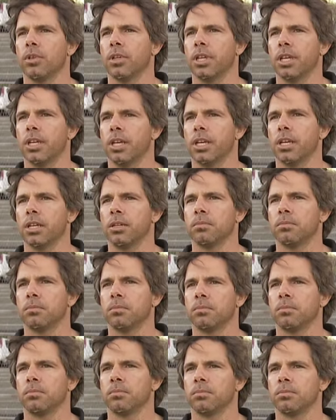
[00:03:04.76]

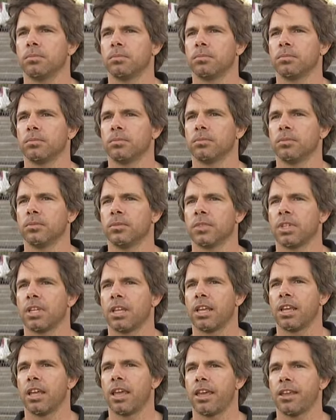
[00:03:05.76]
um,
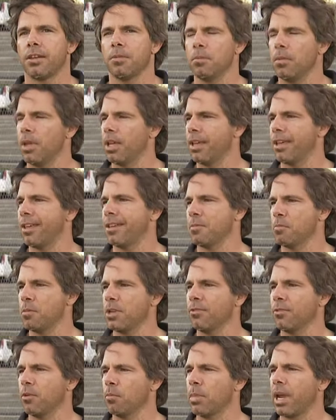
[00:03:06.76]
had a had a bit
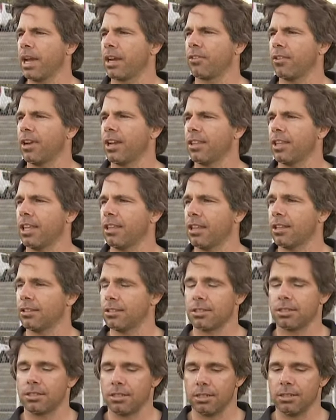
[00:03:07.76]
of a background that they
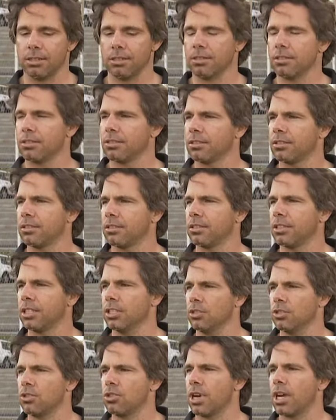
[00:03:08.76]
just didn't
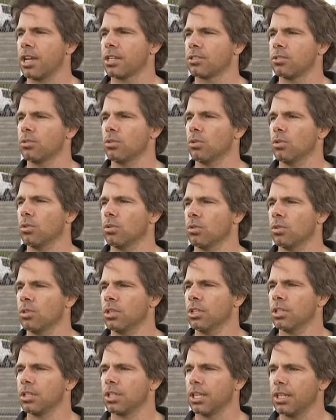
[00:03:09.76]
didn't trust or
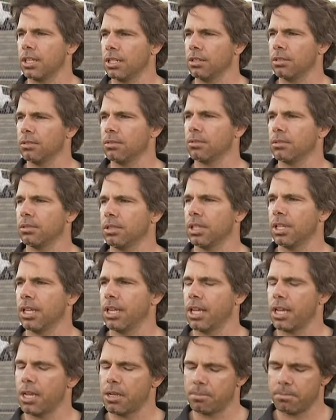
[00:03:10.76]
they didn't
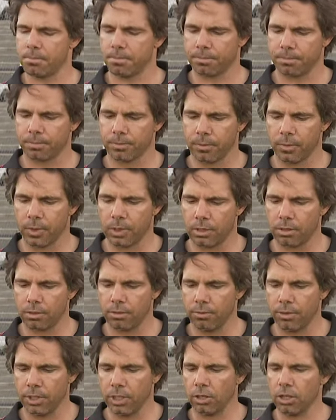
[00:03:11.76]
um,
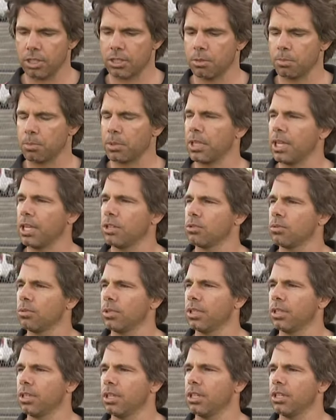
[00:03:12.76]
realise the potential
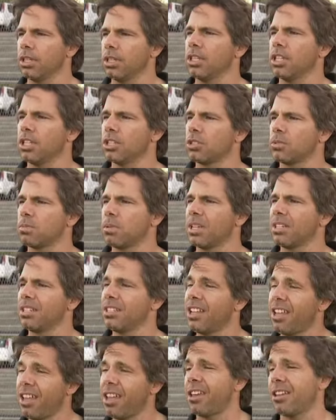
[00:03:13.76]
in, in simply didn't want
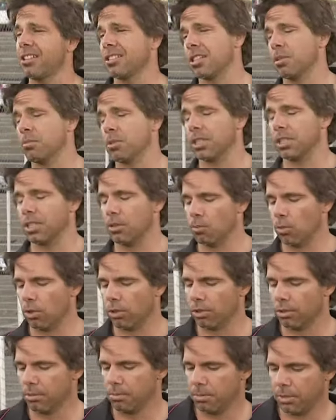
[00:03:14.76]
them. Yeah, simply didn't
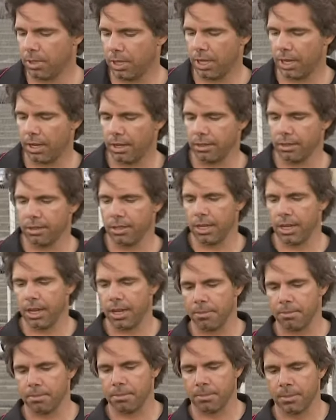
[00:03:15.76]
want them. And
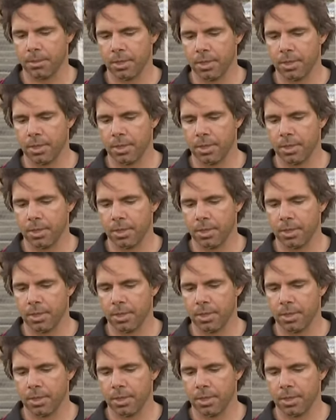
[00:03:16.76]
um, so you go